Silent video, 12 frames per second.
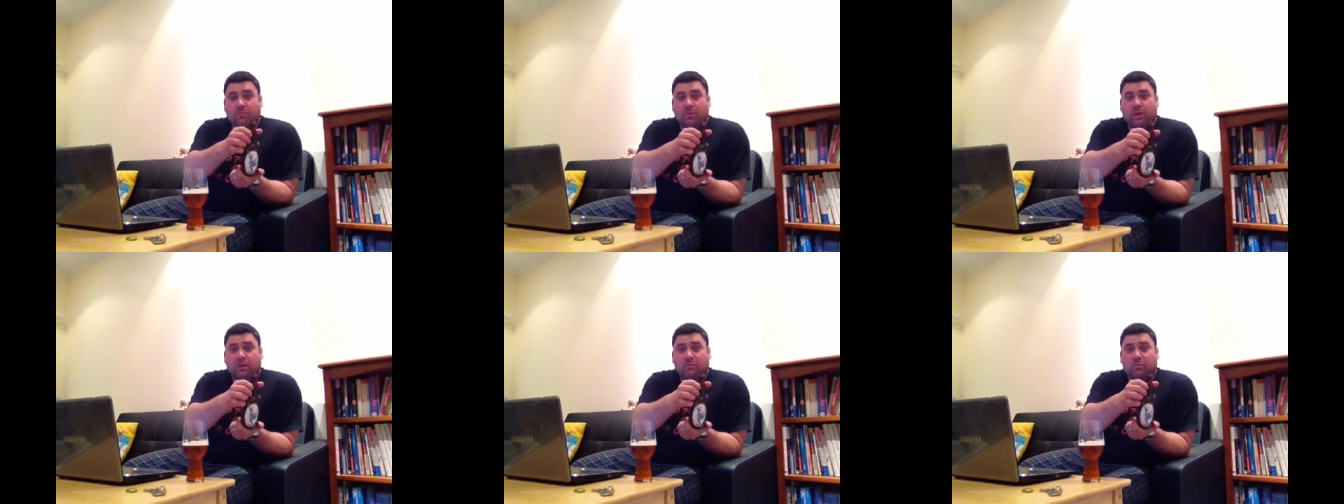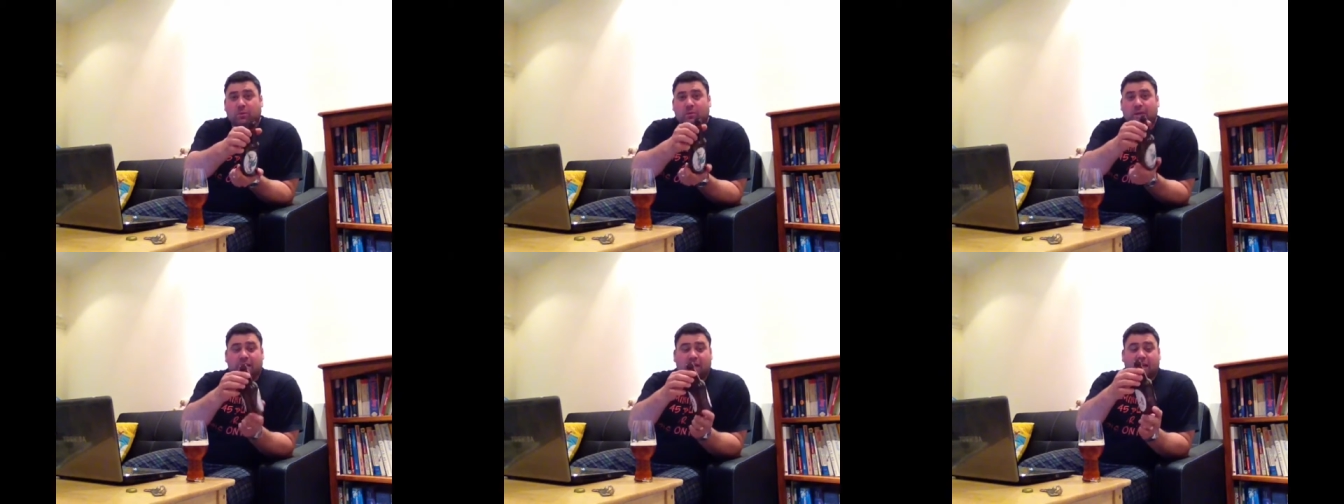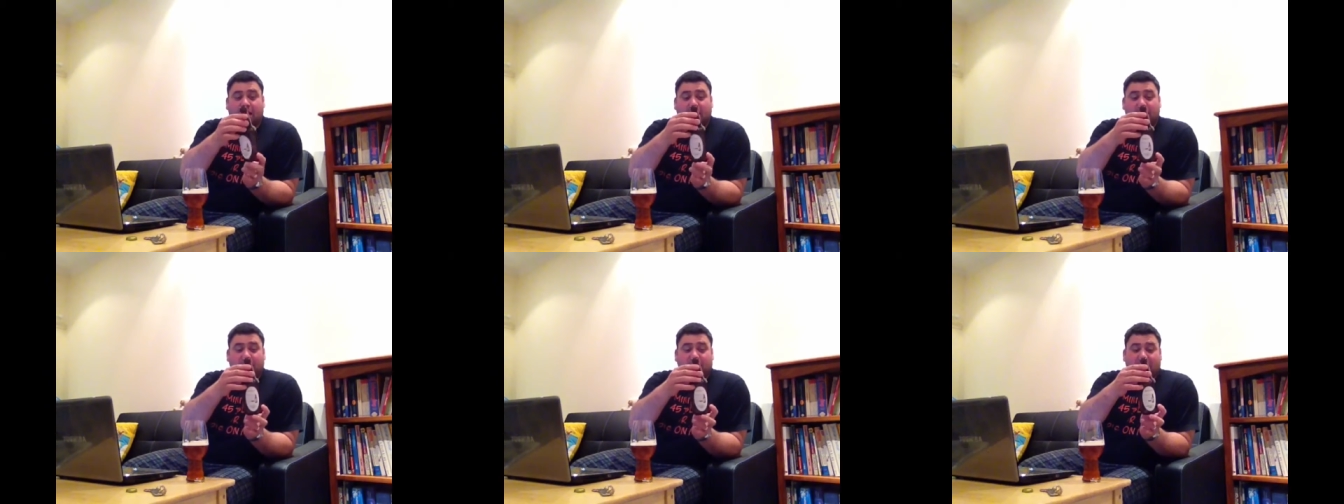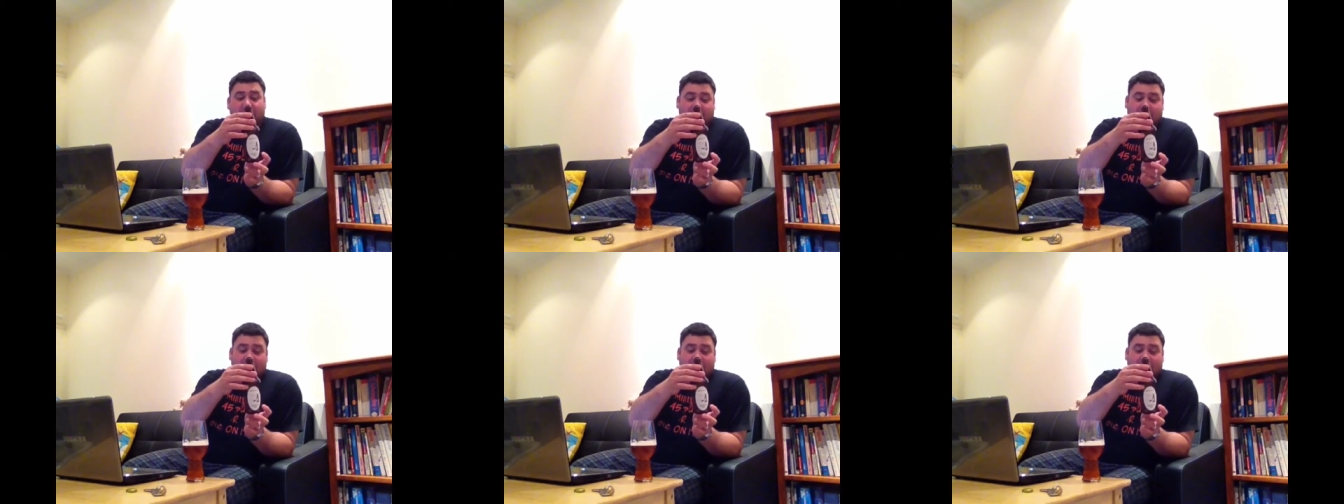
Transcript: Big Brewing Company.